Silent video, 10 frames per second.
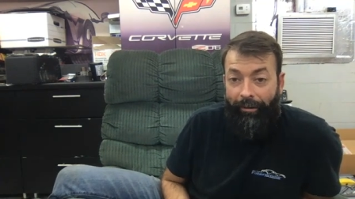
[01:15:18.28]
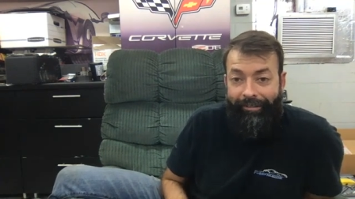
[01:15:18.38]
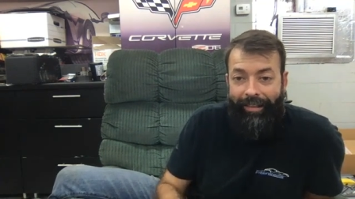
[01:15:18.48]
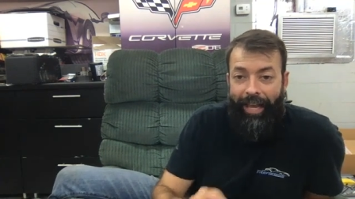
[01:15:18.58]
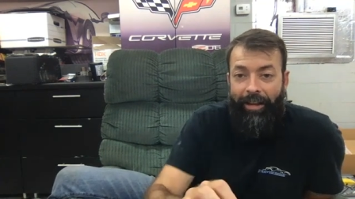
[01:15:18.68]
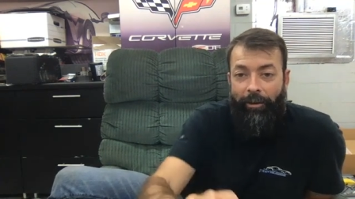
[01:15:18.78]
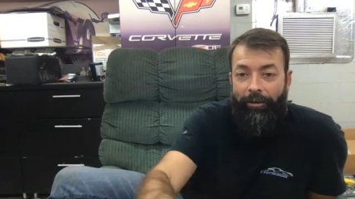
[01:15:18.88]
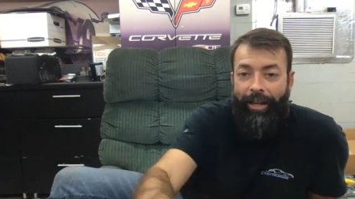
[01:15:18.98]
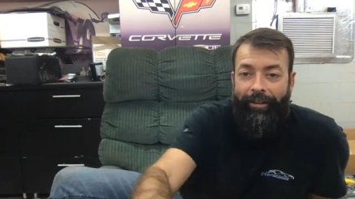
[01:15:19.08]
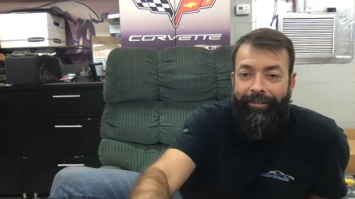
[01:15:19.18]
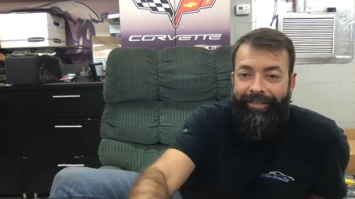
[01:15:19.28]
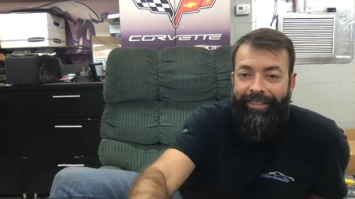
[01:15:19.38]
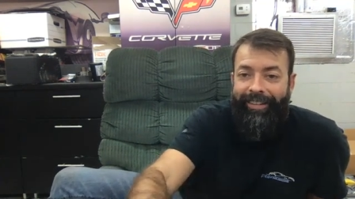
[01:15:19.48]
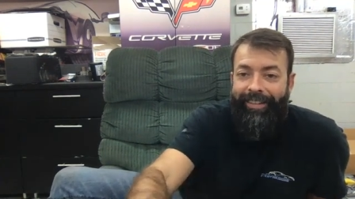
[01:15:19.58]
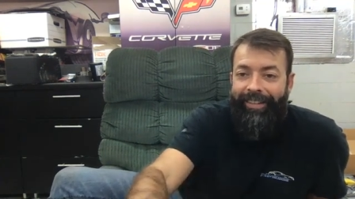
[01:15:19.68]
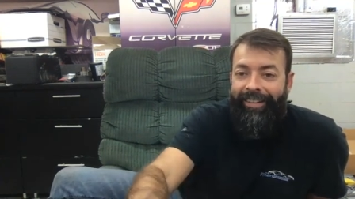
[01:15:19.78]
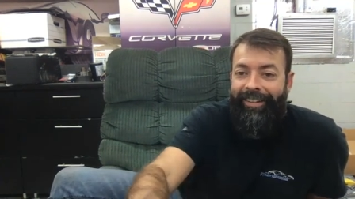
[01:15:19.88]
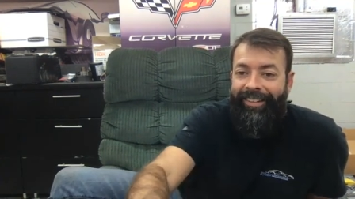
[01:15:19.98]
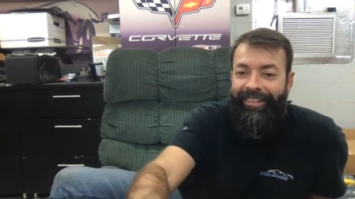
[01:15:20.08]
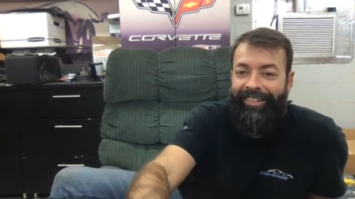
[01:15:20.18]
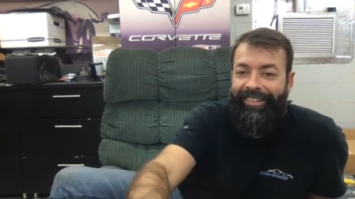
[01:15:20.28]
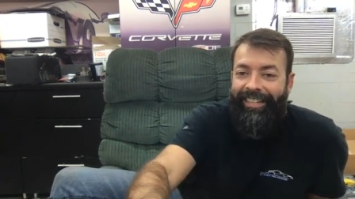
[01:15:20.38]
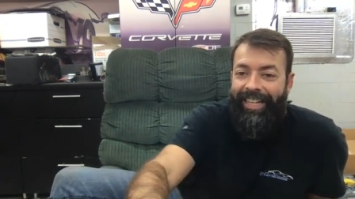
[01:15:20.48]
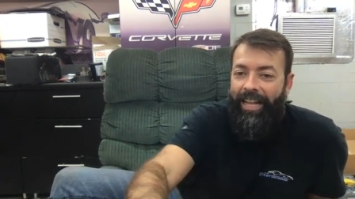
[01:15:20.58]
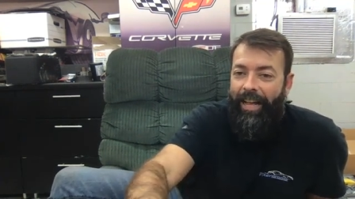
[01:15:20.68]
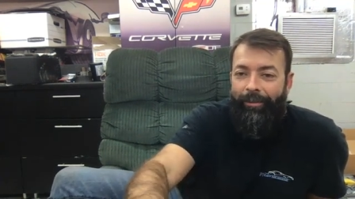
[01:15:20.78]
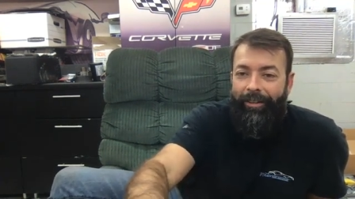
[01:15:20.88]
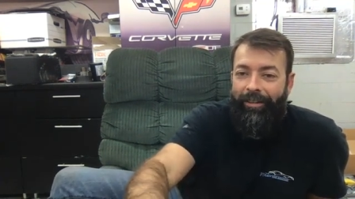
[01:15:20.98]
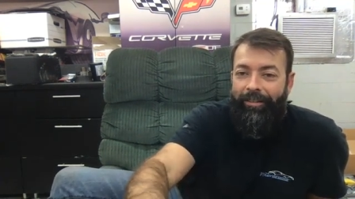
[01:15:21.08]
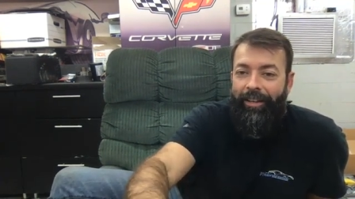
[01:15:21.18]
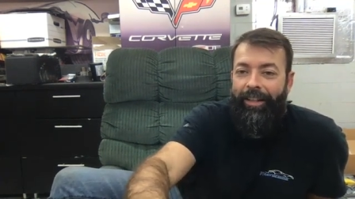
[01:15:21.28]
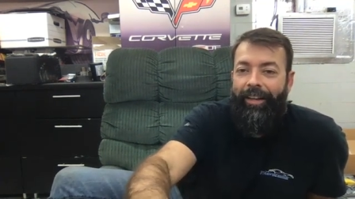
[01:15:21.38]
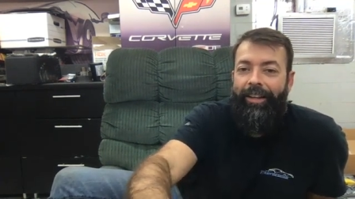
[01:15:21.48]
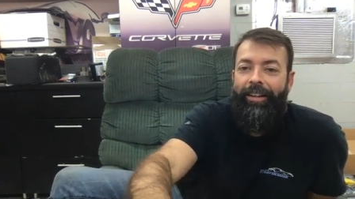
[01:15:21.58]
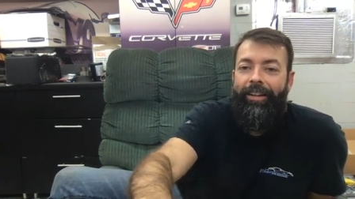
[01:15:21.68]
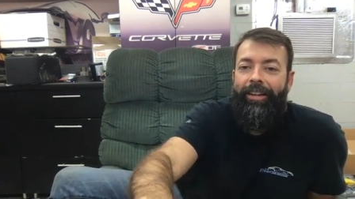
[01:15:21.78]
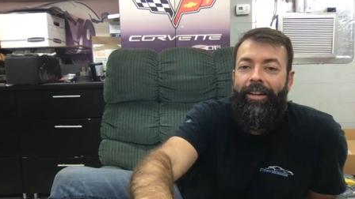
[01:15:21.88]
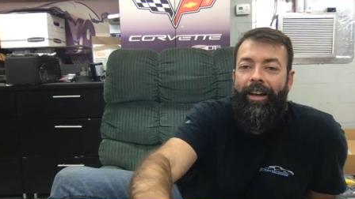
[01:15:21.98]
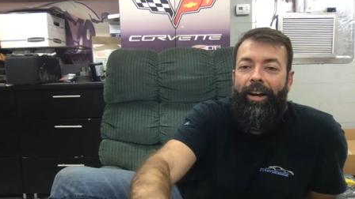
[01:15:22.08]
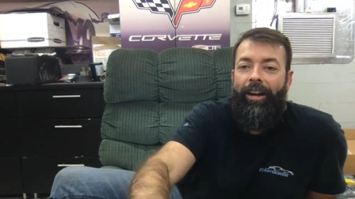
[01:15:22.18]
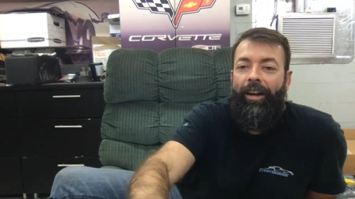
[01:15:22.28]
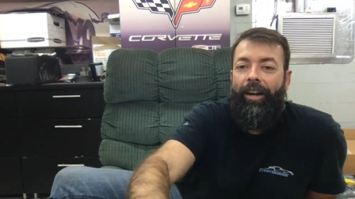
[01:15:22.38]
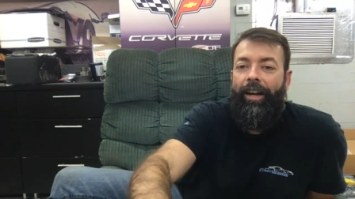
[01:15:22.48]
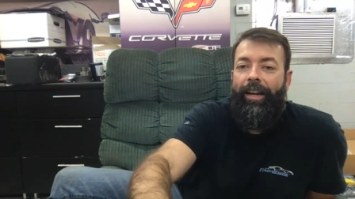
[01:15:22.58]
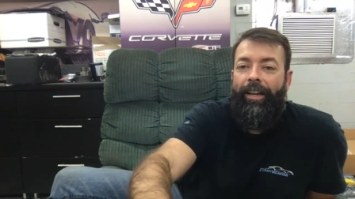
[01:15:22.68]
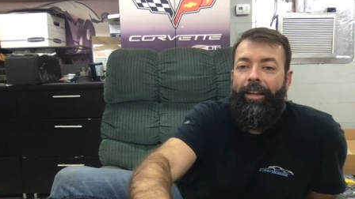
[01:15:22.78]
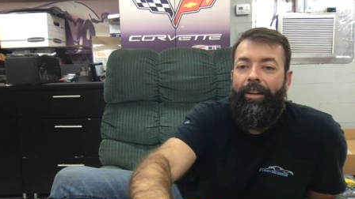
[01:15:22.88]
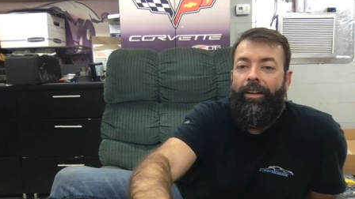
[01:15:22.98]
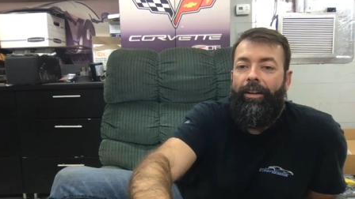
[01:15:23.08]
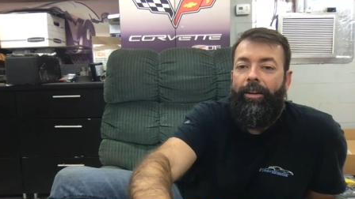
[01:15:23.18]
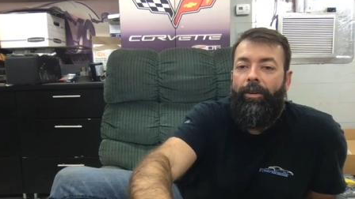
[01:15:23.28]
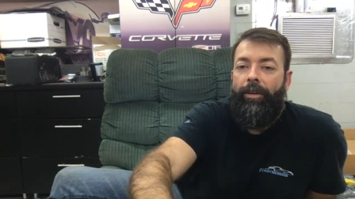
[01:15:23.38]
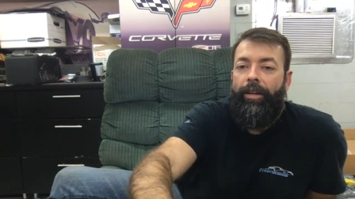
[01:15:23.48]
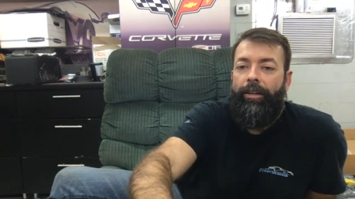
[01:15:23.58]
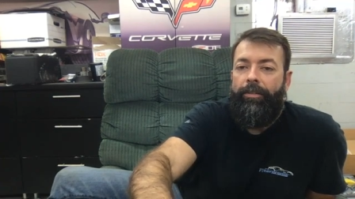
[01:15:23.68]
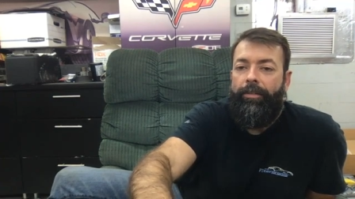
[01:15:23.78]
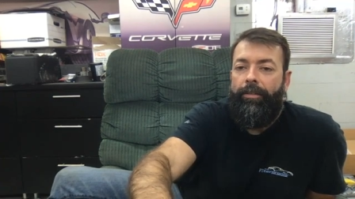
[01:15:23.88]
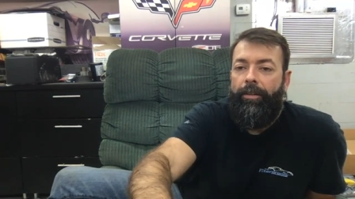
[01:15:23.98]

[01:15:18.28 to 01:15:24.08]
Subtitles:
Thank you. Yeah. I can say that. All right. OS.